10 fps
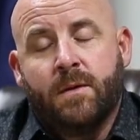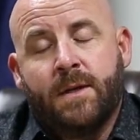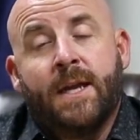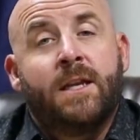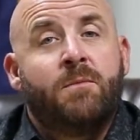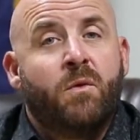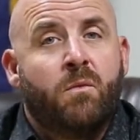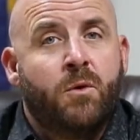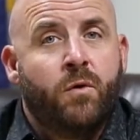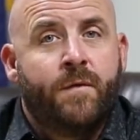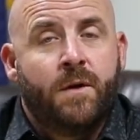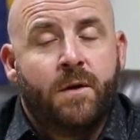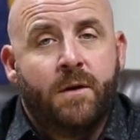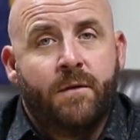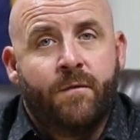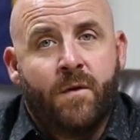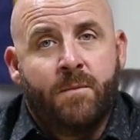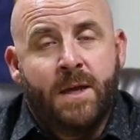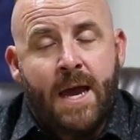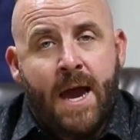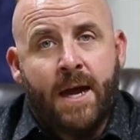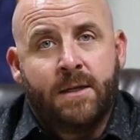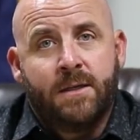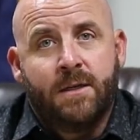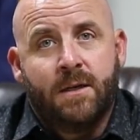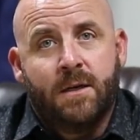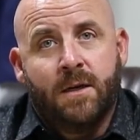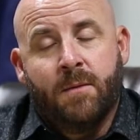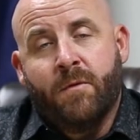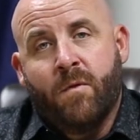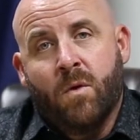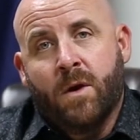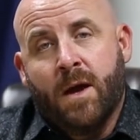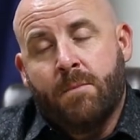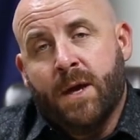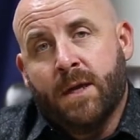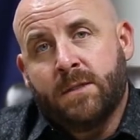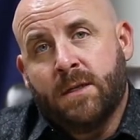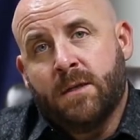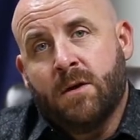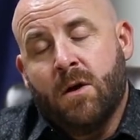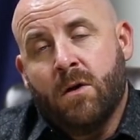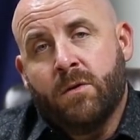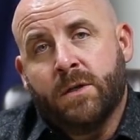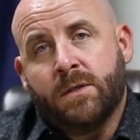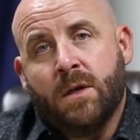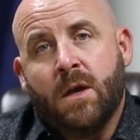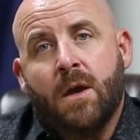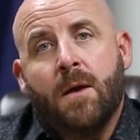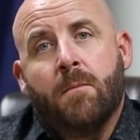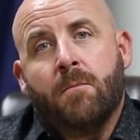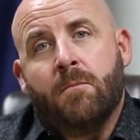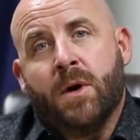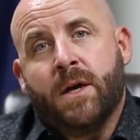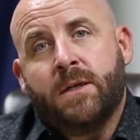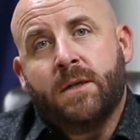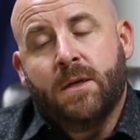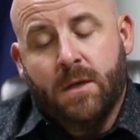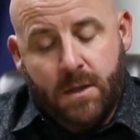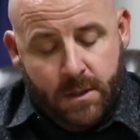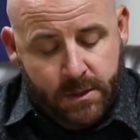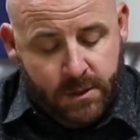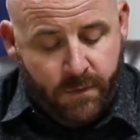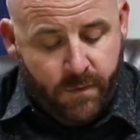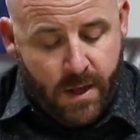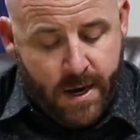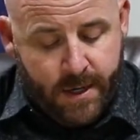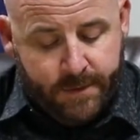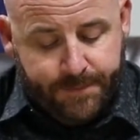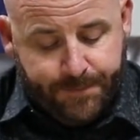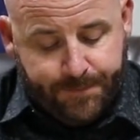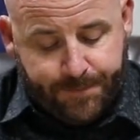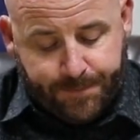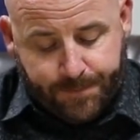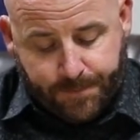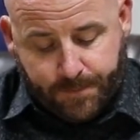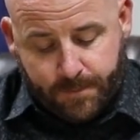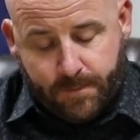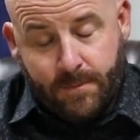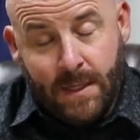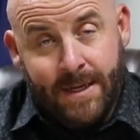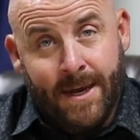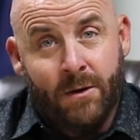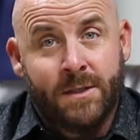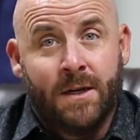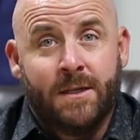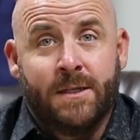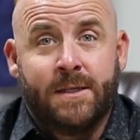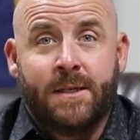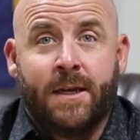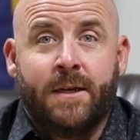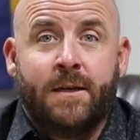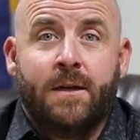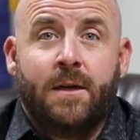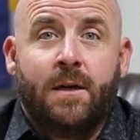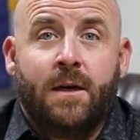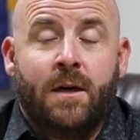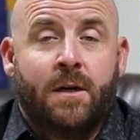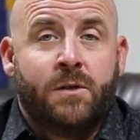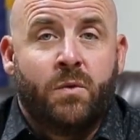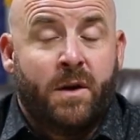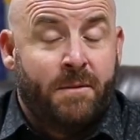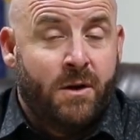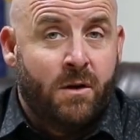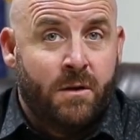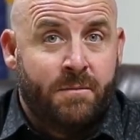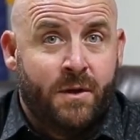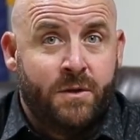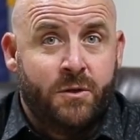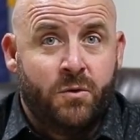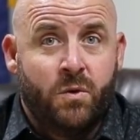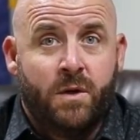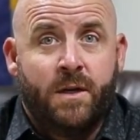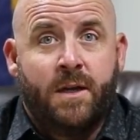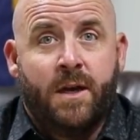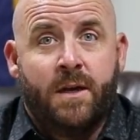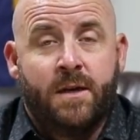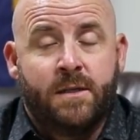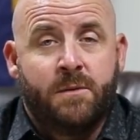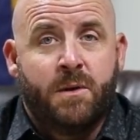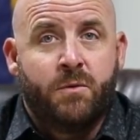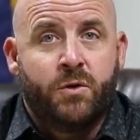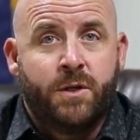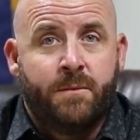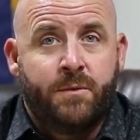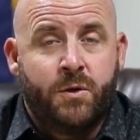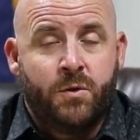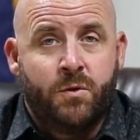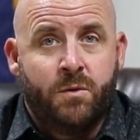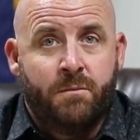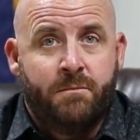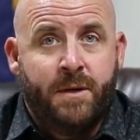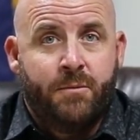be removed from the act before it got passed into Congress. But silver lining, now it's on to the Senate. So we're going to be calling upon you again as a membership to be